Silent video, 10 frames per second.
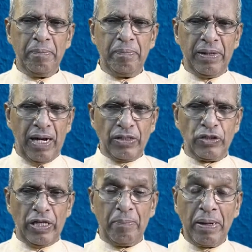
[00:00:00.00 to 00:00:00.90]
because
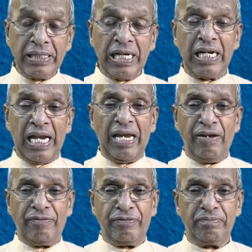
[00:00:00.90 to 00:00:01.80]
of the abundant
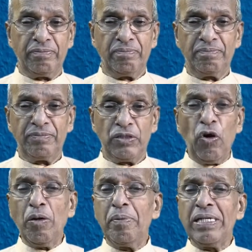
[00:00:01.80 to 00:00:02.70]
life.
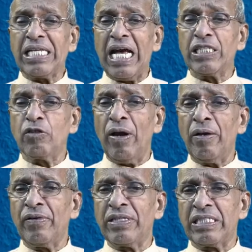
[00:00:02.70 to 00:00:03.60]
Don't be
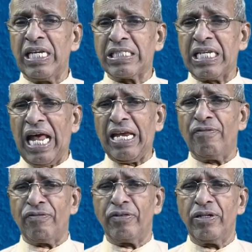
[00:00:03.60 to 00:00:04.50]
satisfied with just
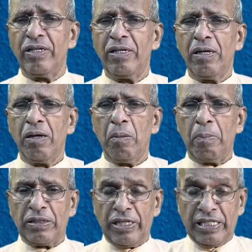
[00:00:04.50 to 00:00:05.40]
life,
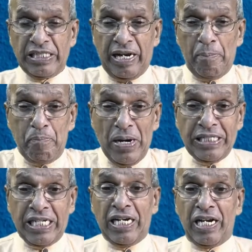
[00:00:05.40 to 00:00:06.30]
but there is an
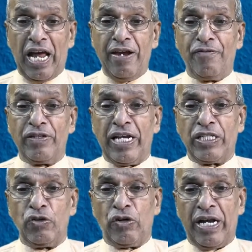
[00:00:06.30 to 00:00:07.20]
abundant life
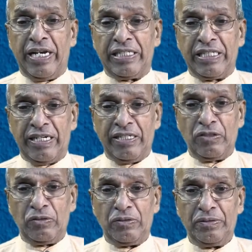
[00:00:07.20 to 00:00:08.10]
that you can enter
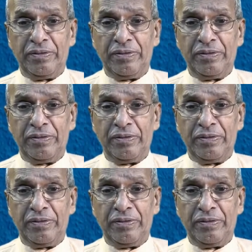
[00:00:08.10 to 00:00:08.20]
into.